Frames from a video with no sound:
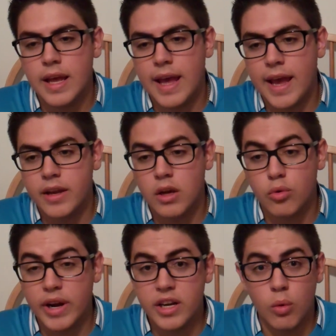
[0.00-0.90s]
And
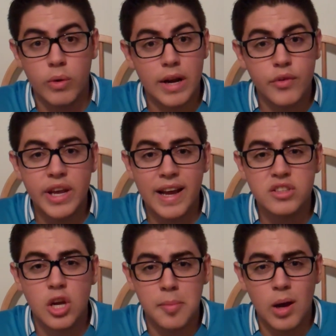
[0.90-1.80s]
Reina, whenever he had
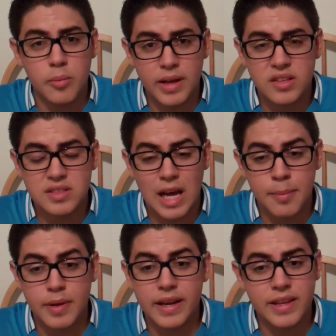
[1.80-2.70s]
to come out and make a
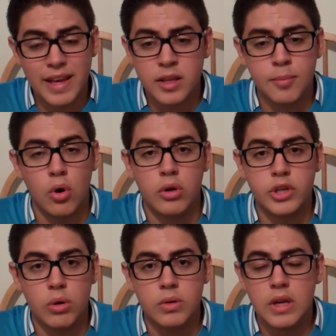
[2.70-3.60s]
stop and get the ball, you
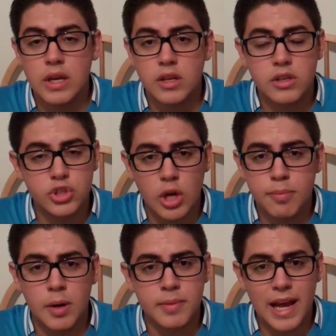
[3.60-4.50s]
know, jump
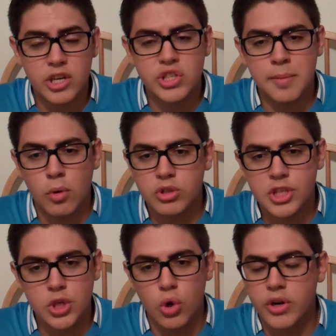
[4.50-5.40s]
up, catch that ball,
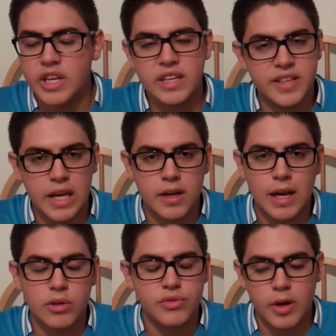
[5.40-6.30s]
secure, he did.
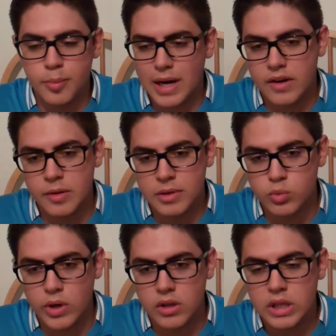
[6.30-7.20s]
I was very proud of him as
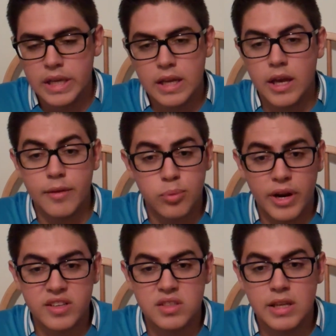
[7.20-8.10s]
well,
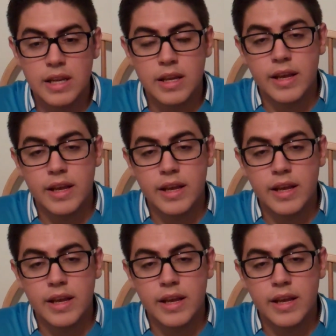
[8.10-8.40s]
impressed.